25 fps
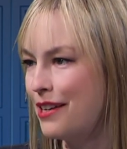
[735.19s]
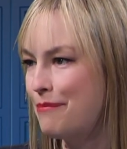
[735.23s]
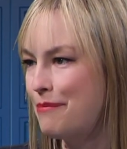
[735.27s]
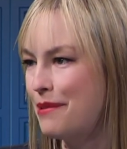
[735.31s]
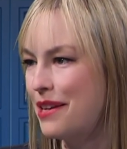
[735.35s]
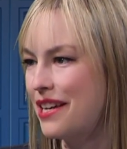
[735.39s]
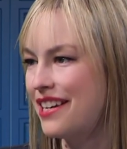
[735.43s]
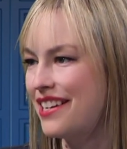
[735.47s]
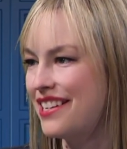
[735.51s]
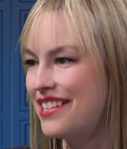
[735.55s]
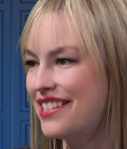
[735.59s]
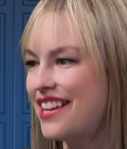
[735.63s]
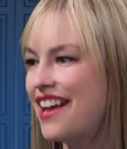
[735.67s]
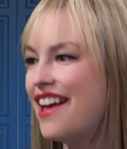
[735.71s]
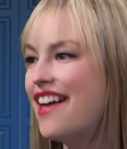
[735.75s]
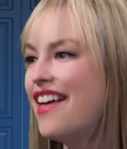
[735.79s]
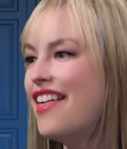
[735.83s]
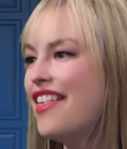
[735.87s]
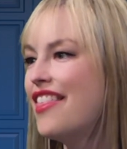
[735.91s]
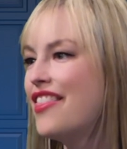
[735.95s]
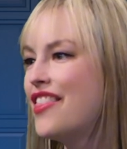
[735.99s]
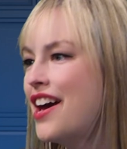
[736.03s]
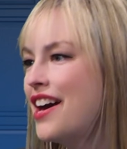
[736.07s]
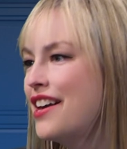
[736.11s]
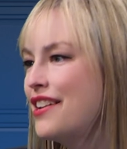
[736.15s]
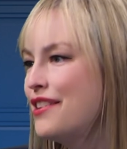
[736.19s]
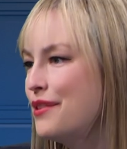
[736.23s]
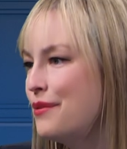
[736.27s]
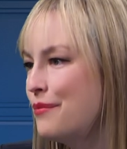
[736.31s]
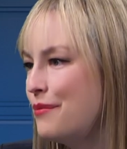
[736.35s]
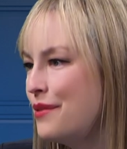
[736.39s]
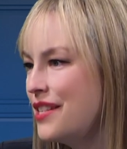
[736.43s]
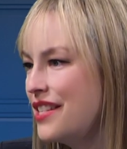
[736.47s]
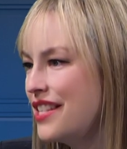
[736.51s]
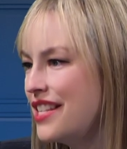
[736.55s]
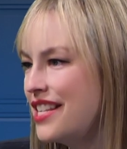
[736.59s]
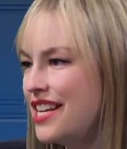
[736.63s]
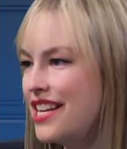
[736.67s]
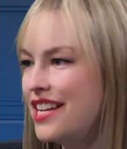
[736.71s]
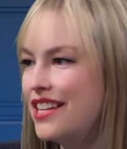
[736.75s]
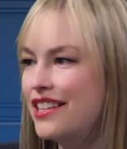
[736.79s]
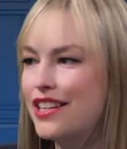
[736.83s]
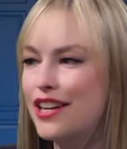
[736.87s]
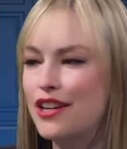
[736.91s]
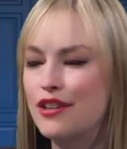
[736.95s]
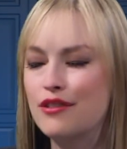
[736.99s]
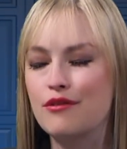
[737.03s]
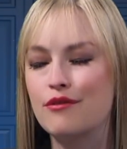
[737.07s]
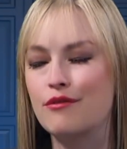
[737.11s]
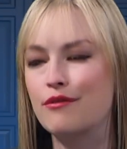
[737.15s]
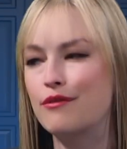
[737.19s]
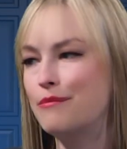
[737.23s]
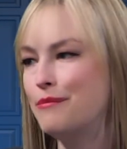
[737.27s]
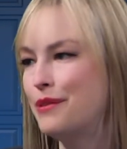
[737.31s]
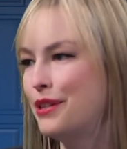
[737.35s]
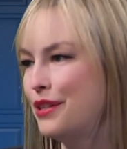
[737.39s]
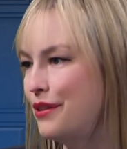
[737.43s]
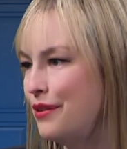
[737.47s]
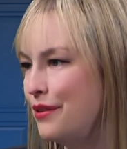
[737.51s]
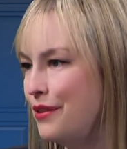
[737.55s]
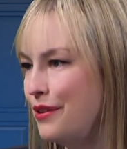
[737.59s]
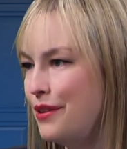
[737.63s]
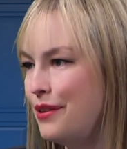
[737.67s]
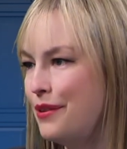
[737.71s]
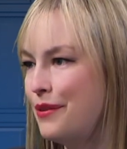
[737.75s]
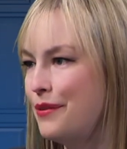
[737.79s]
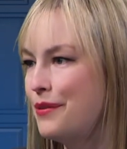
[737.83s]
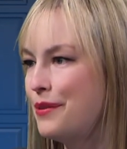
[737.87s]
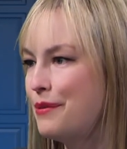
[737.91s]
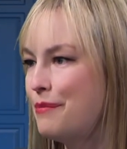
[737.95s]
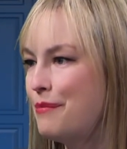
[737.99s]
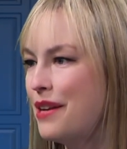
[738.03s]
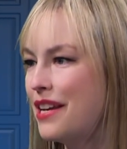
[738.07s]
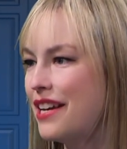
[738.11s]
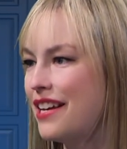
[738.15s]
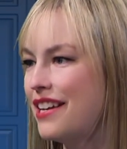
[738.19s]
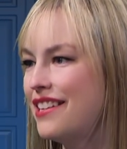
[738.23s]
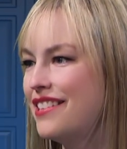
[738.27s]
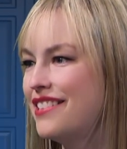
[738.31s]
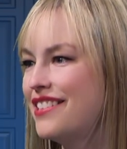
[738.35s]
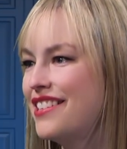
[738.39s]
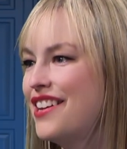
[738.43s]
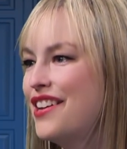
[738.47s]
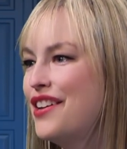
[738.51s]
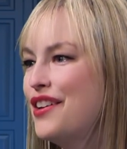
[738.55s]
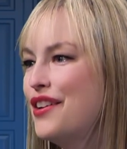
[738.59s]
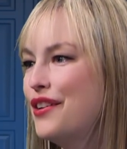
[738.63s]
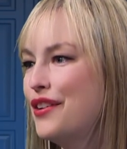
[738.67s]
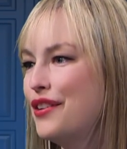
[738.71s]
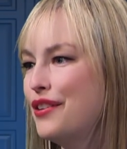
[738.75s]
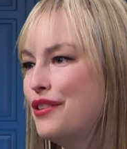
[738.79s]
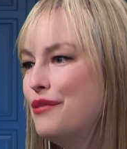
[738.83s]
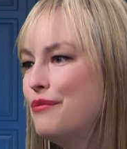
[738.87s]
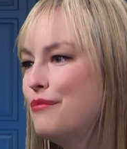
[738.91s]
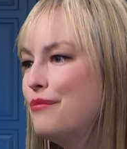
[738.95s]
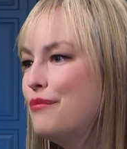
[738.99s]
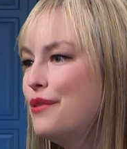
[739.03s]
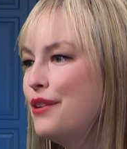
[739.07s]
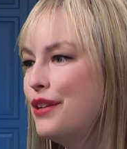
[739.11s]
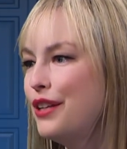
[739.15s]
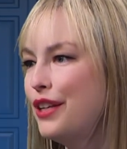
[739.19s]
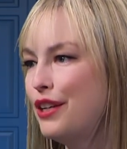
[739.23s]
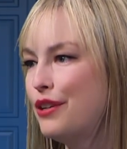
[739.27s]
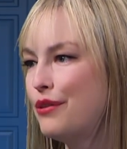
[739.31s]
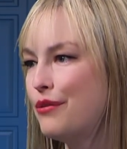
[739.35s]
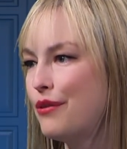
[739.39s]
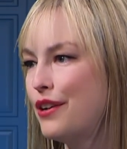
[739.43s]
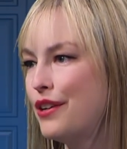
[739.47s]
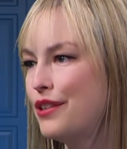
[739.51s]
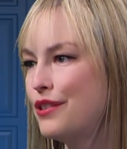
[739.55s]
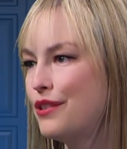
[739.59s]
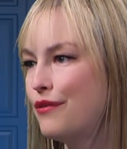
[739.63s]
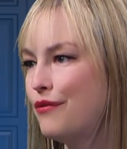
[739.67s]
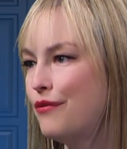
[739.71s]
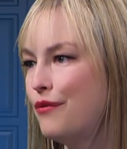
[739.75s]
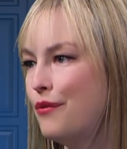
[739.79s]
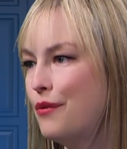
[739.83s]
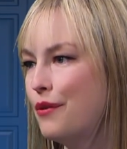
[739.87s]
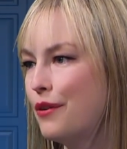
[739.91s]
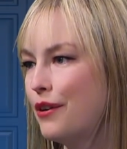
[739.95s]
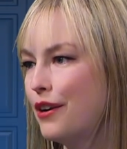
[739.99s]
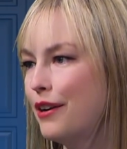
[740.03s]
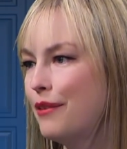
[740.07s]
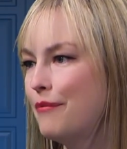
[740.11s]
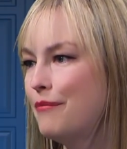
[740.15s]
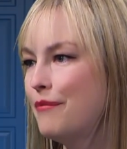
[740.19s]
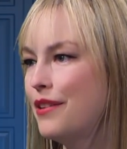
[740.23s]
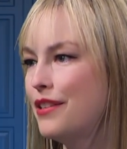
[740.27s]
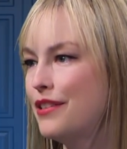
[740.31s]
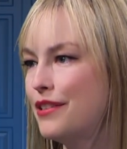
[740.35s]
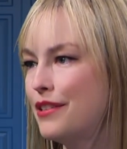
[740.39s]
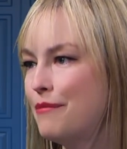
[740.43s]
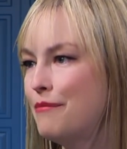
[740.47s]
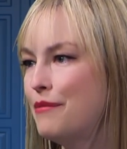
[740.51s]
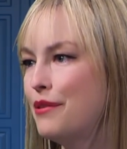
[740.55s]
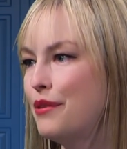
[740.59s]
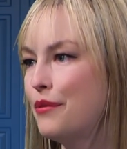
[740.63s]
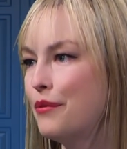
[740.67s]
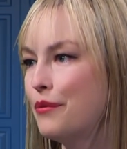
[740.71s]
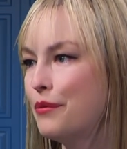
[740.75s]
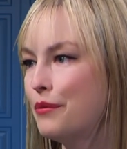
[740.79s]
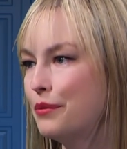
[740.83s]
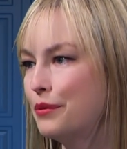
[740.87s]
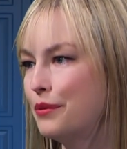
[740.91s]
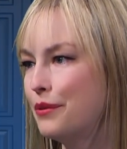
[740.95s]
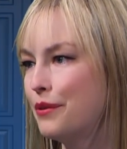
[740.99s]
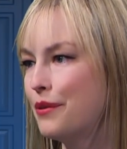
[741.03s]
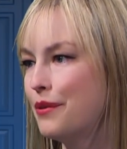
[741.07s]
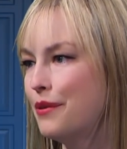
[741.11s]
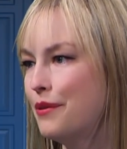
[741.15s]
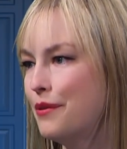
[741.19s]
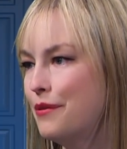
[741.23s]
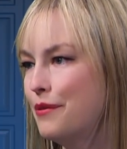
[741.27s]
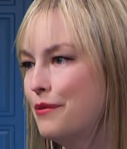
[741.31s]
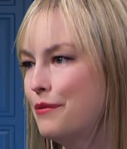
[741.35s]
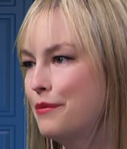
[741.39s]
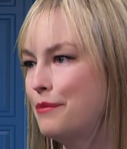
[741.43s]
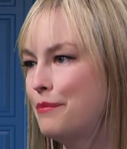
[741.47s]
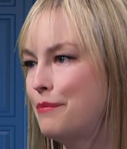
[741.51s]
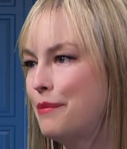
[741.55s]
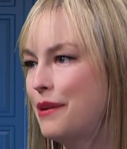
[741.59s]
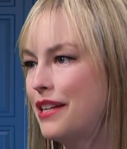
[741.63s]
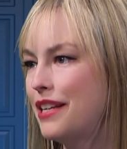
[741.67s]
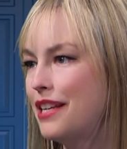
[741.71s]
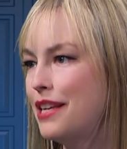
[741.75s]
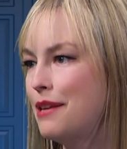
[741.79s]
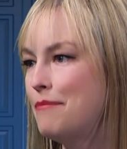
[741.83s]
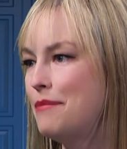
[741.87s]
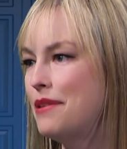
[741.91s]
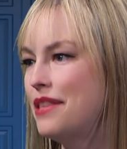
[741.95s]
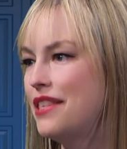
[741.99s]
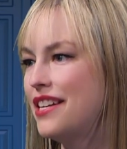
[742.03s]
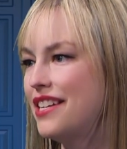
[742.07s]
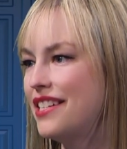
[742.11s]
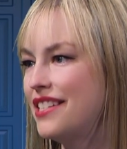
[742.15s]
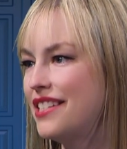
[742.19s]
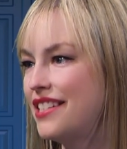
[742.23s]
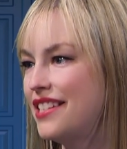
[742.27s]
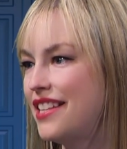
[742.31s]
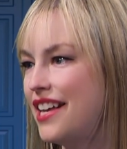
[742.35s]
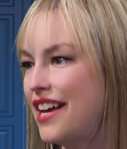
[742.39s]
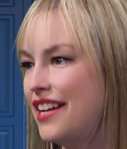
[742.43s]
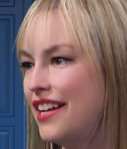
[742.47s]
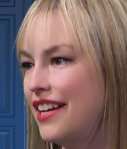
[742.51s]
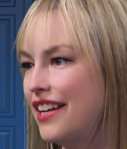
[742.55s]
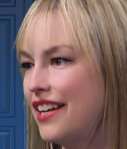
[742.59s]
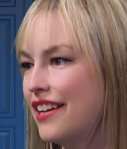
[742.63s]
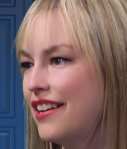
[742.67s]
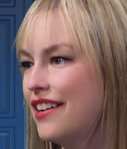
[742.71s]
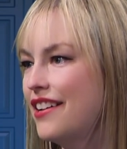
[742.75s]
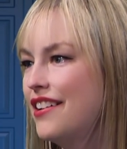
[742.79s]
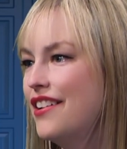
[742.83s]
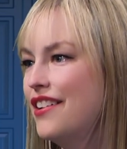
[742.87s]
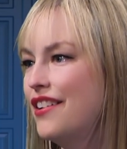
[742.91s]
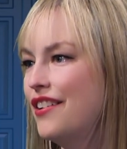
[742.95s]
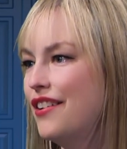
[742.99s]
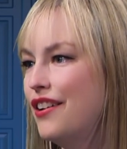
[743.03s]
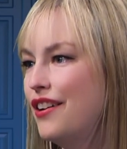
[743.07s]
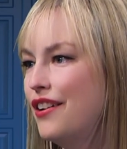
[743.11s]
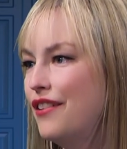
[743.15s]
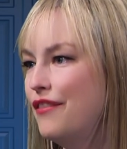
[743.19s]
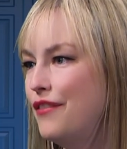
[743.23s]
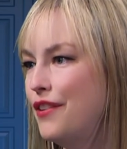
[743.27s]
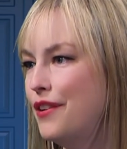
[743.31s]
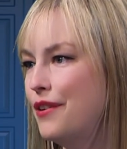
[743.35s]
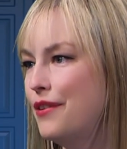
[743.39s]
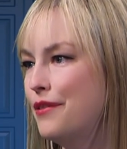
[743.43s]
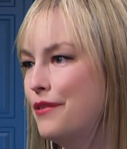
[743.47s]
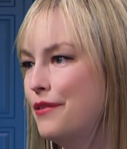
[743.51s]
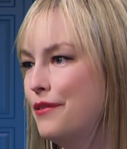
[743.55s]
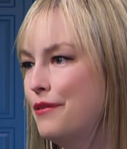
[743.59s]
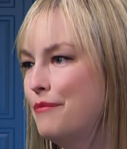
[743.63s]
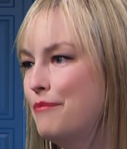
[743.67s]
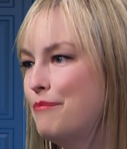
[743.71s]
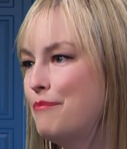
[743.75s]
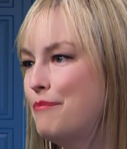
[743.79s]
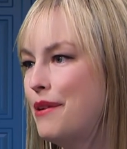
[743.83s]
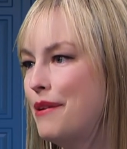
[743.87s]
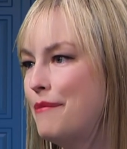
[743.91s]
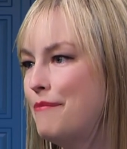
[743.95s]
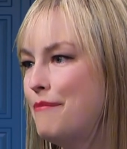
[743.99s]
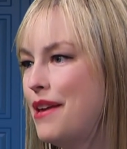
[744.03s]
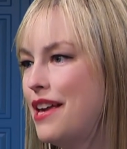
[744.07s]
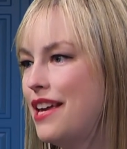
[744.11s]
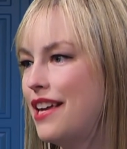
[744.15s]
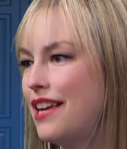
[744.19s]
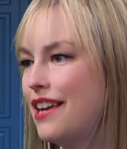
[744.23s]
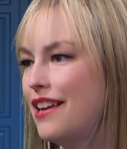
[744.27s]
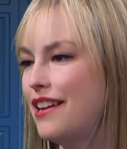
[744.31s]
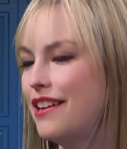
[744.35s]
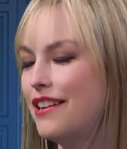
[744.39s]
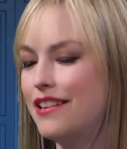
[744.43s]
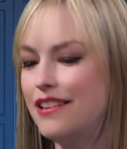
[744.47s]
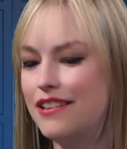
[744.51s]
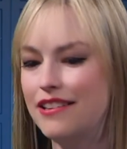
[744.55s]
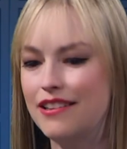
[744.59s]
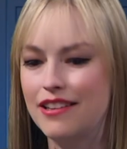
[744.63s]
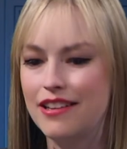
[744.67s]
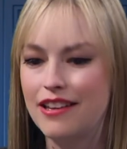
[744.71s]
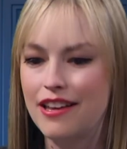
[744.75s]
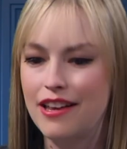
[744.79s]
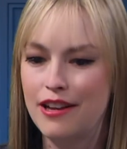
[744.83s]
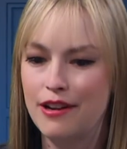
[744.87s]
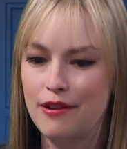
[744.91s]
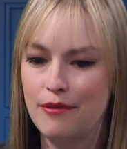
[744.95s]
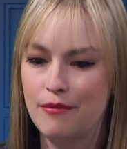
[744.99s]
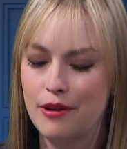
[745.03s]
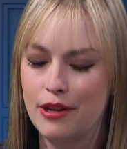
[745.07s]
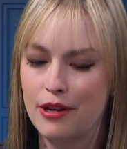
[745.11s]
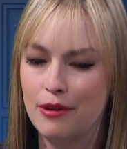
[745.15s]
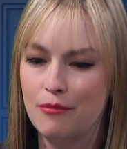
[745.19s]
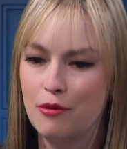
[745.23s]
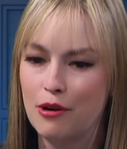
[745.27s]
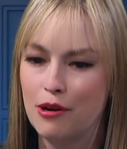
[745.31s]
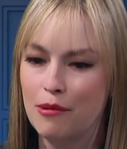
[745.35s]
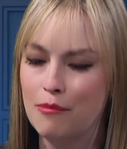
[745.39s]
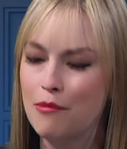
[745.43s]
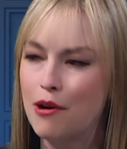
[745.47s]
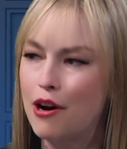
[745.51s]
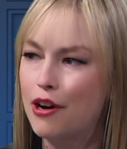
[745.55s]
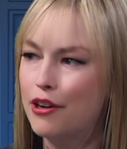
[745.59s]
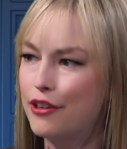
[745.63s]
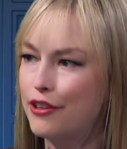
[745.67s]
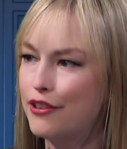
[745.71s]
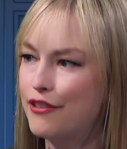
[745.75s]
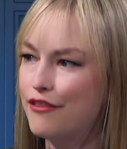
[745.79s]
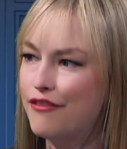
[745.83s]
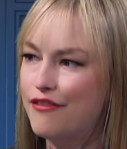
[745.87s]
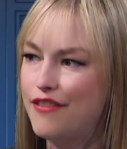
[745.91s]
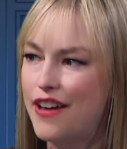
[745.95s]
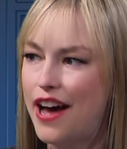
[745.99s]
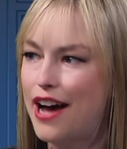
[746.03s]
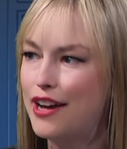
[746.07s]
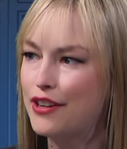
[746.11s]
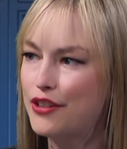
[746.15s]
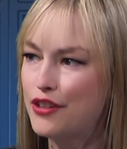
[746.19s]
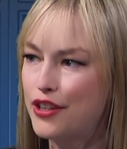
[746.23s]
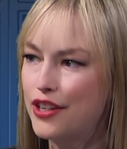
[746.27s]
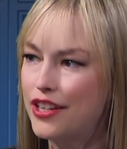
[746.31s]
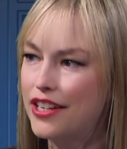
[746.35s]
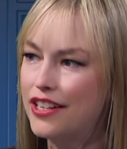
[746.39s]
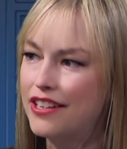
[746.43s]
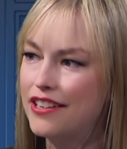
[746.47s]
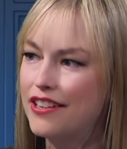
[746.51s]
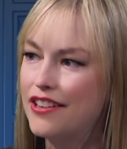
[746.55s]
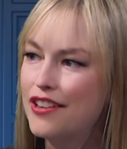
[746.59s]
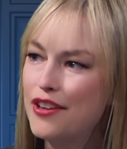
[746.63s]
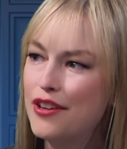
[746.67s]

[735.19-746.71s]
Because that is one thing that drew me to you, is because you really transform some of the older homes, but keeping the aesthetic of the home, but make it in a more modern fashion,